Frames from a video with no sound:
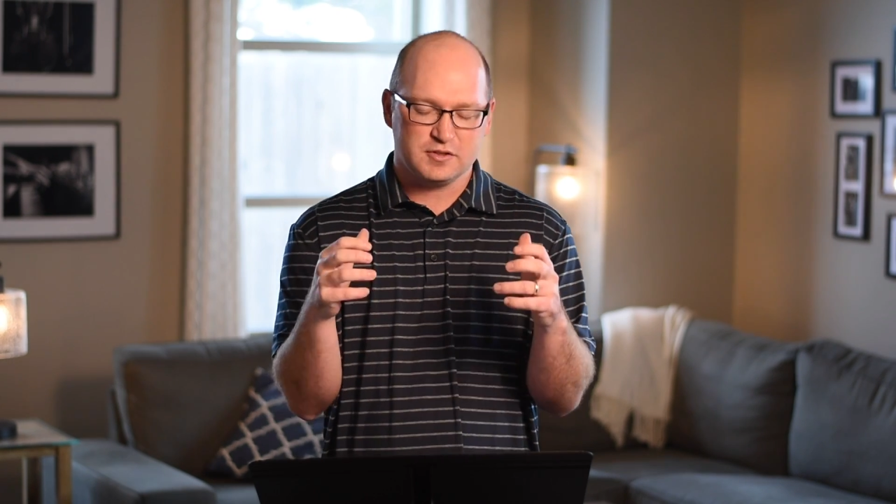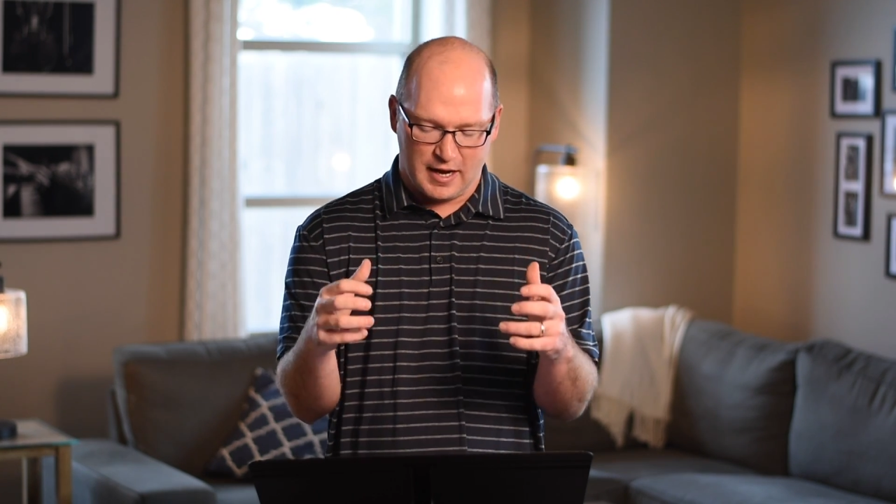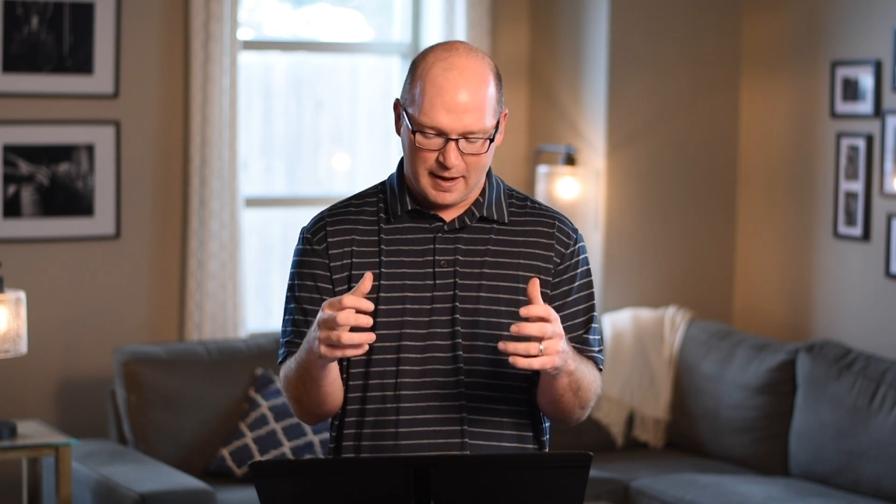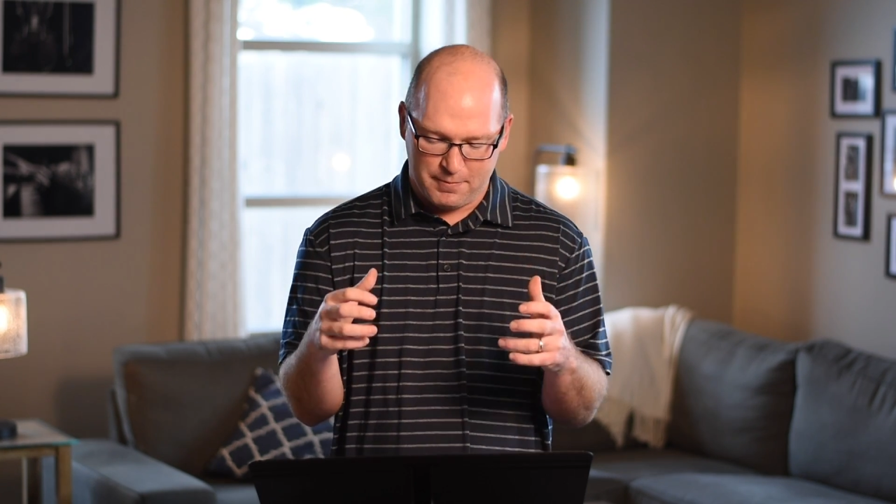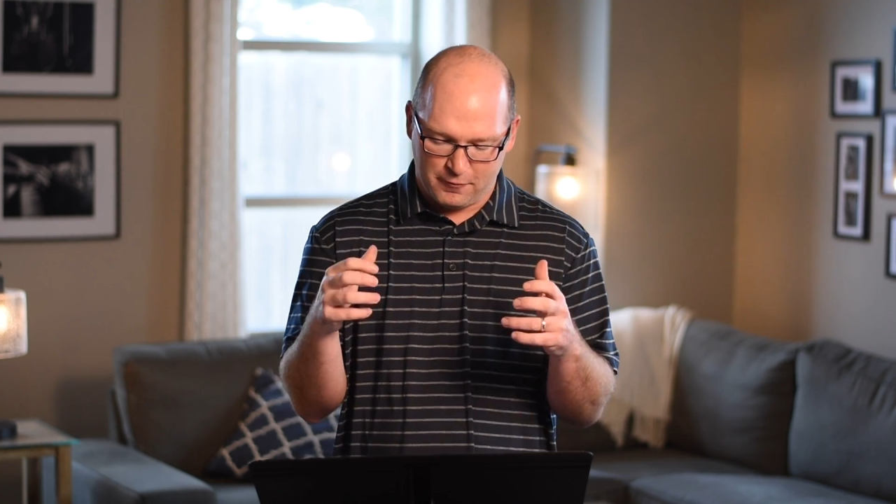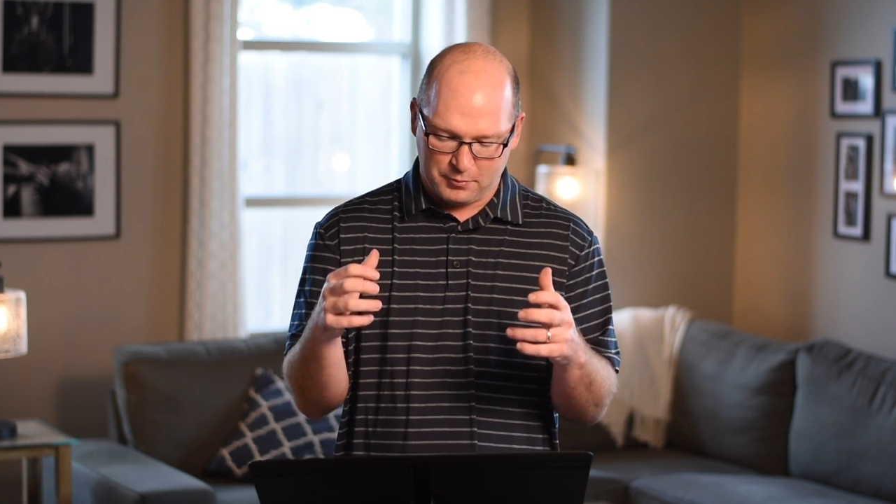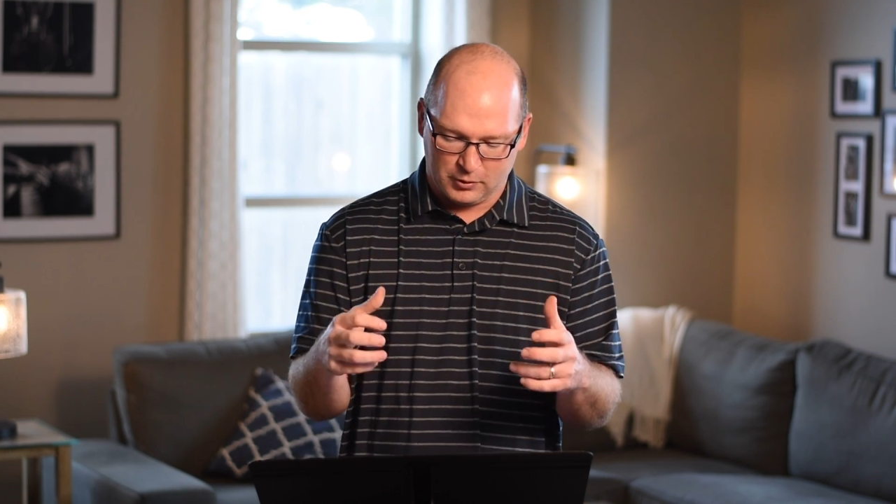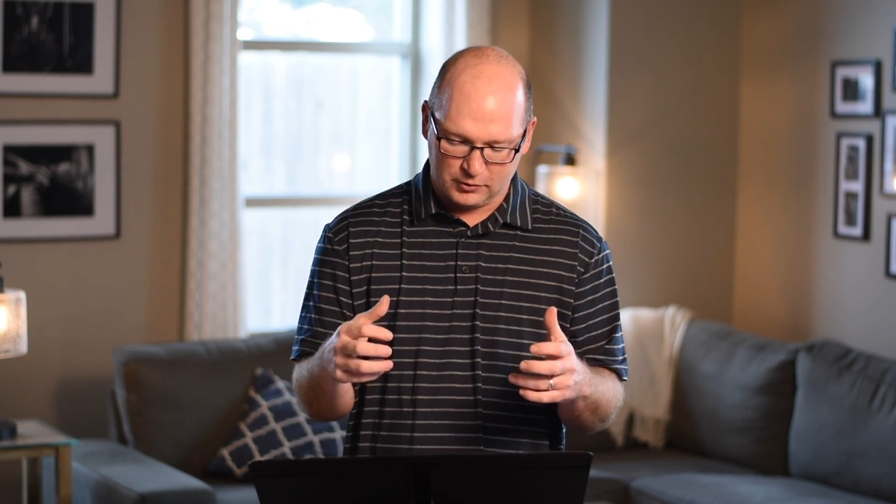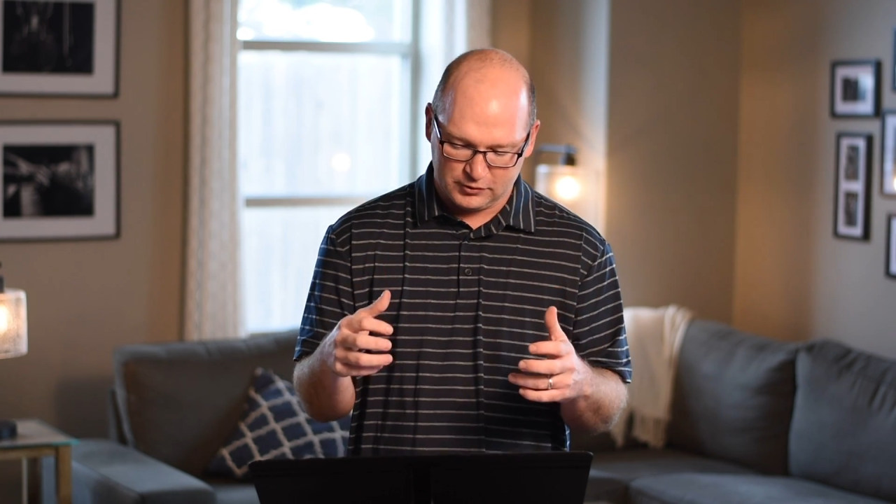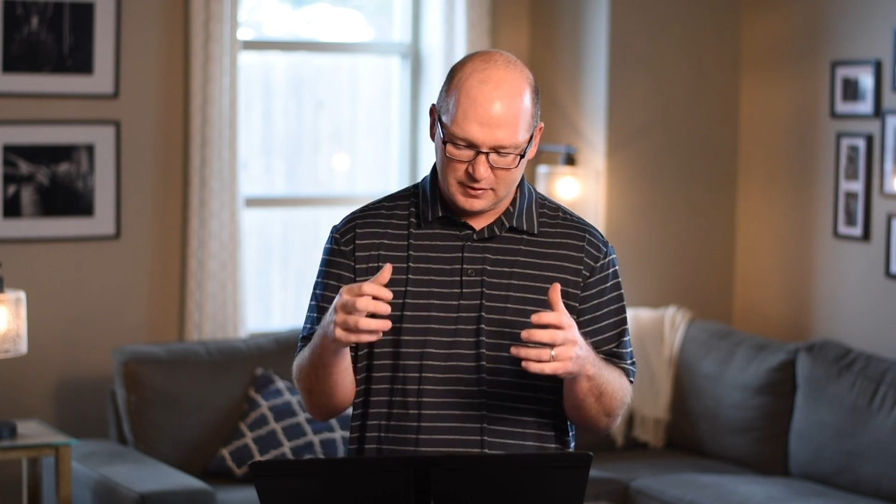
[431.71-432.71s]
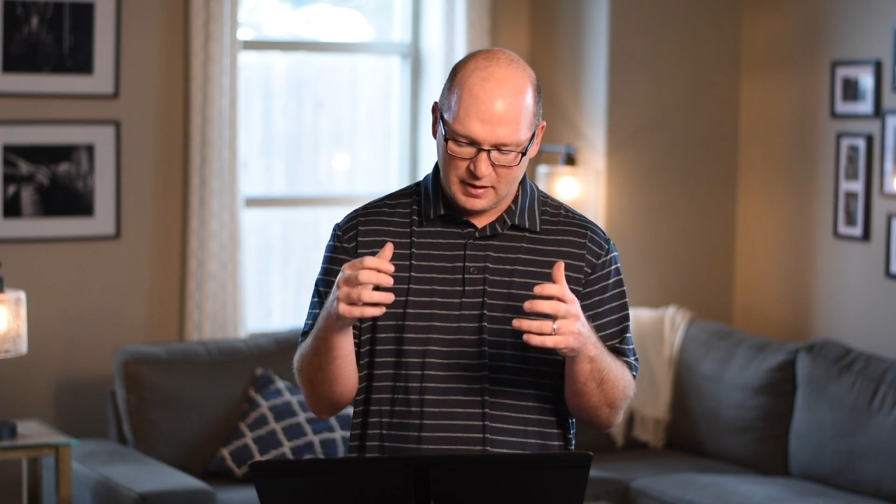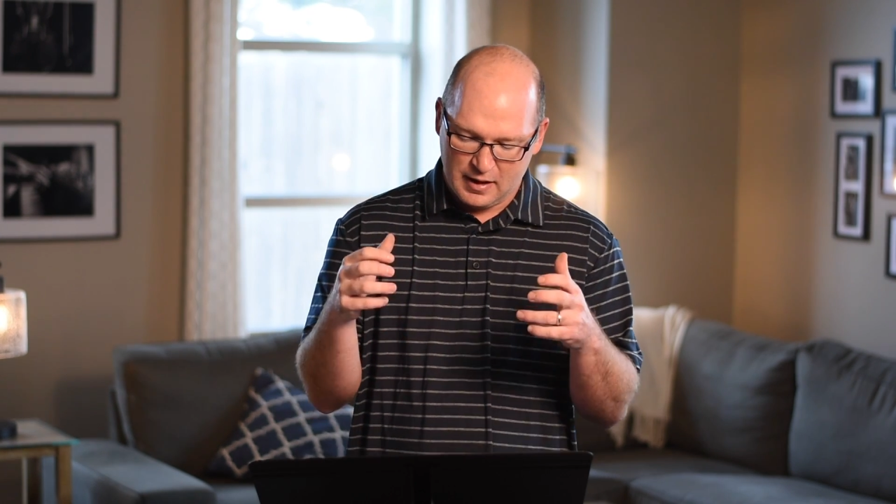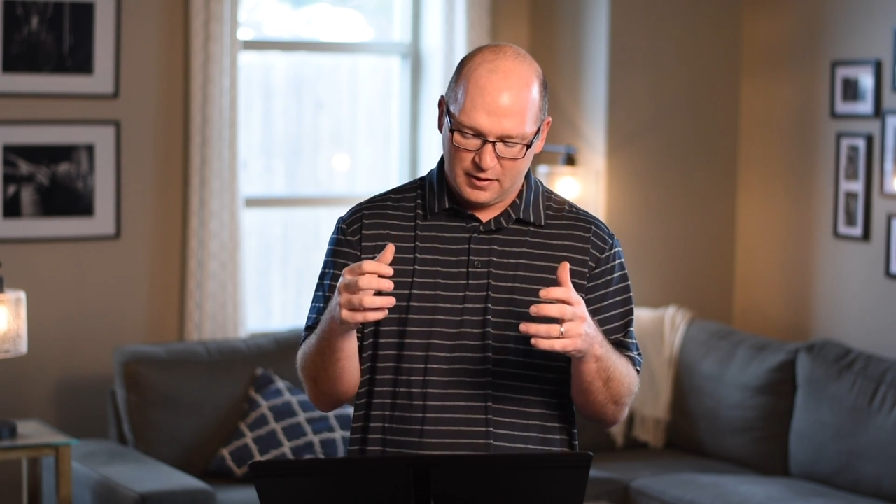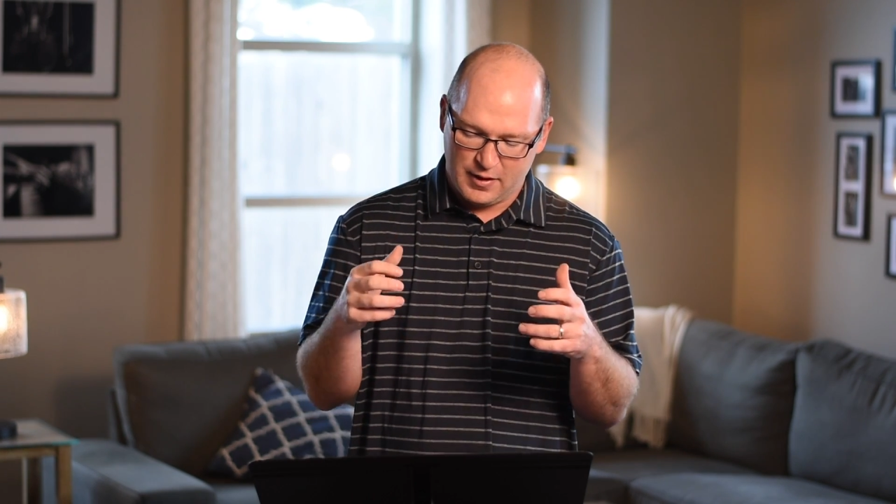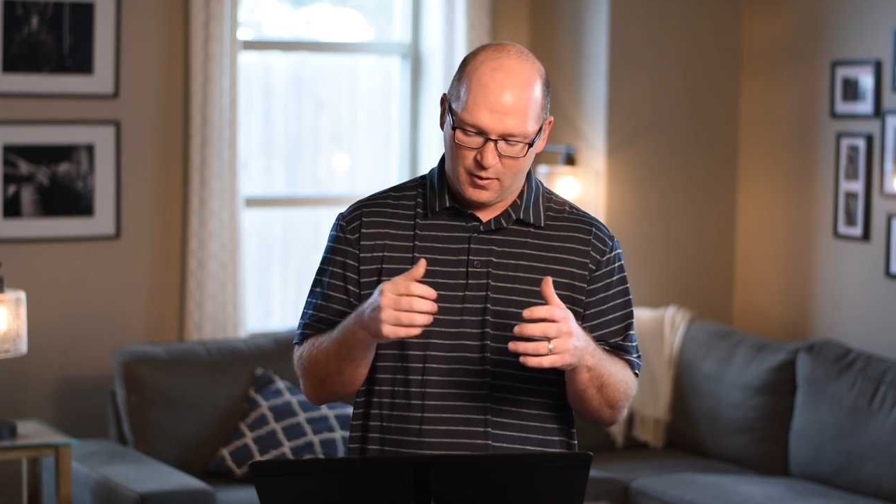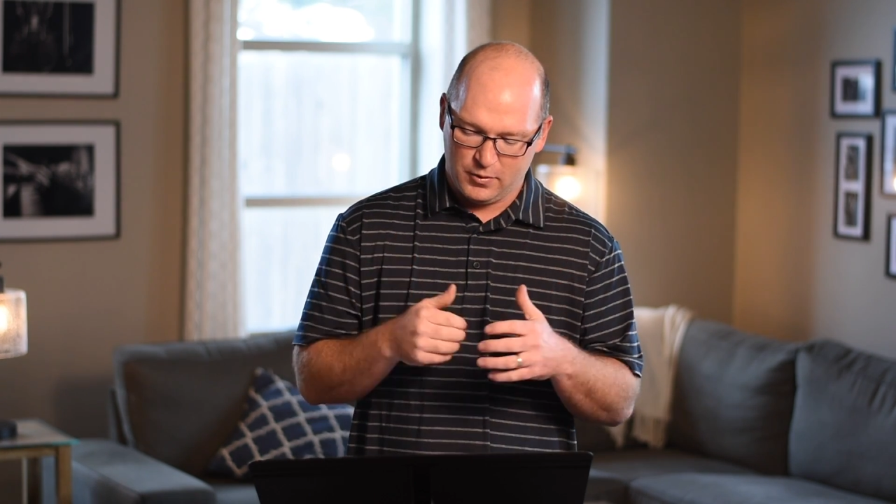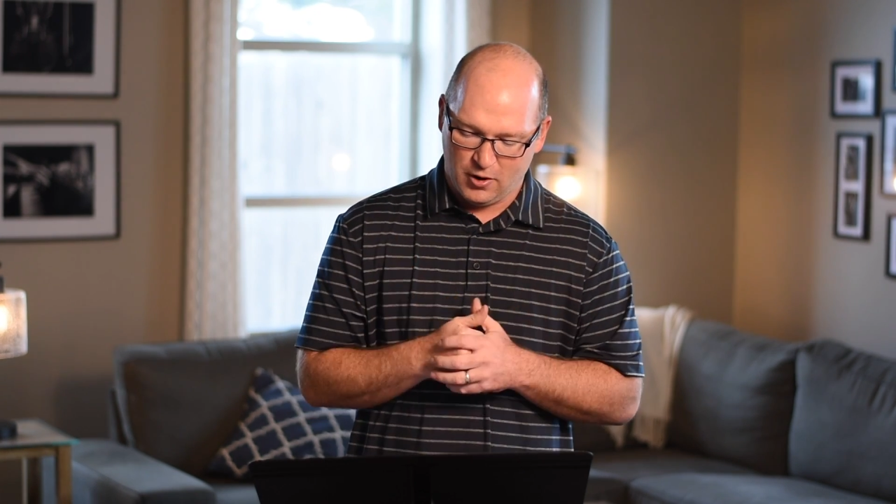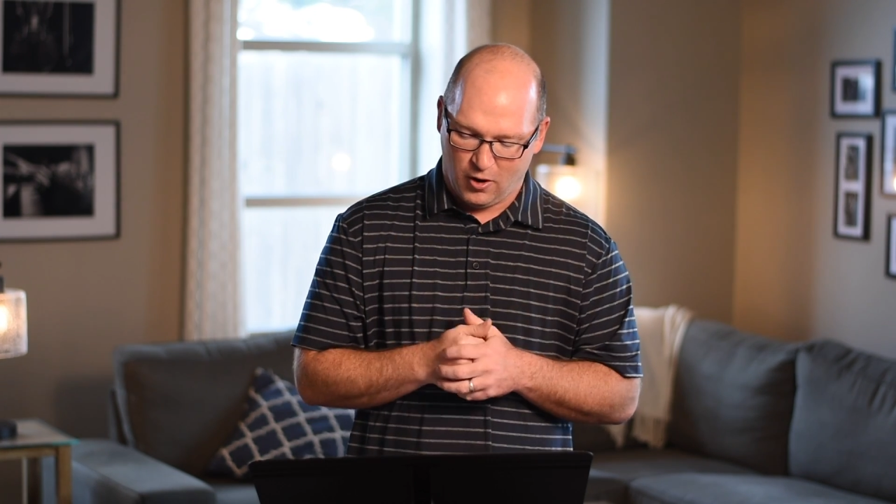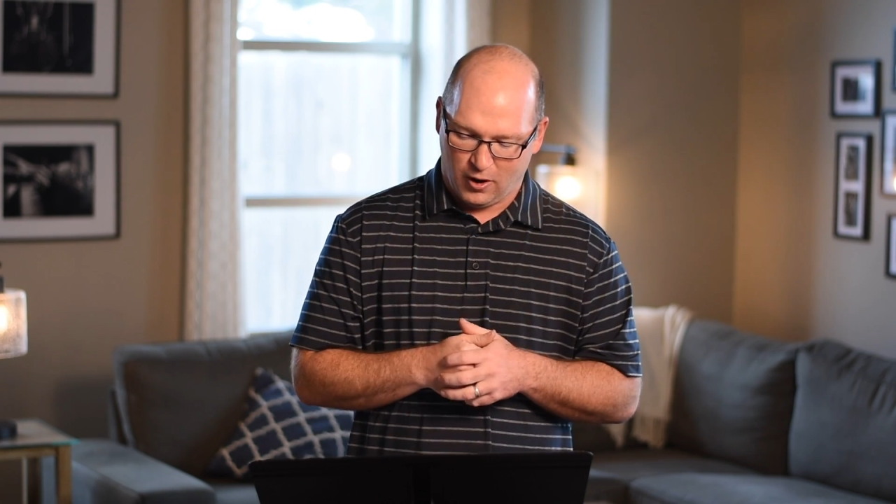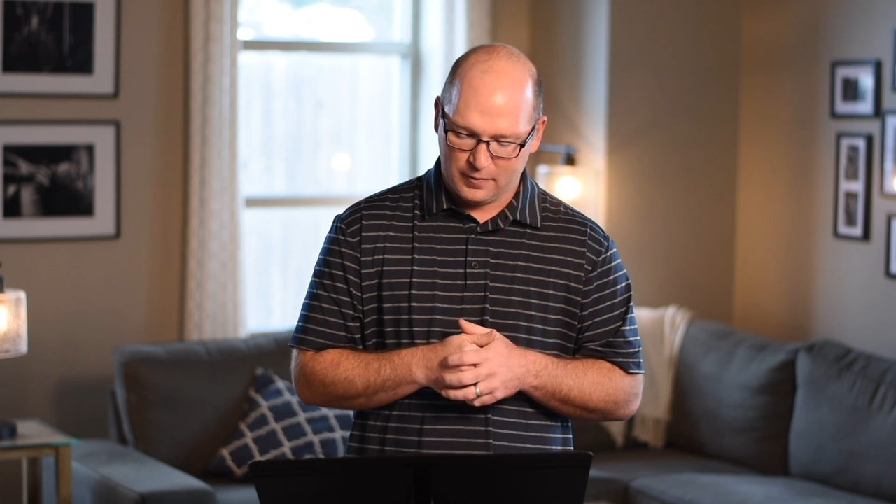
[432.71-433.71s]
type of person that we
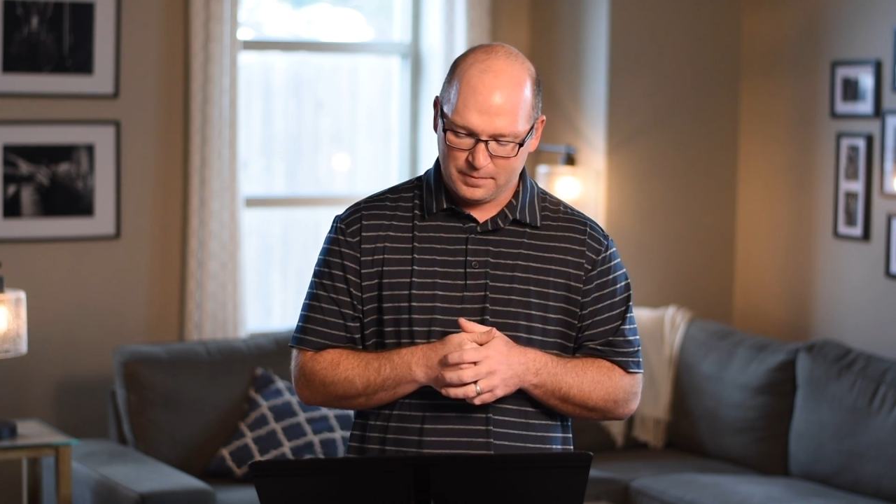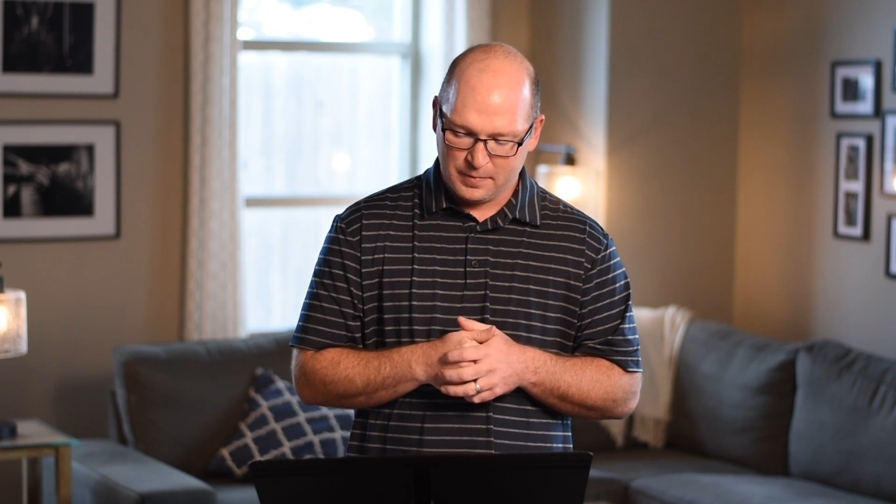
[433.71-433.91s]
are.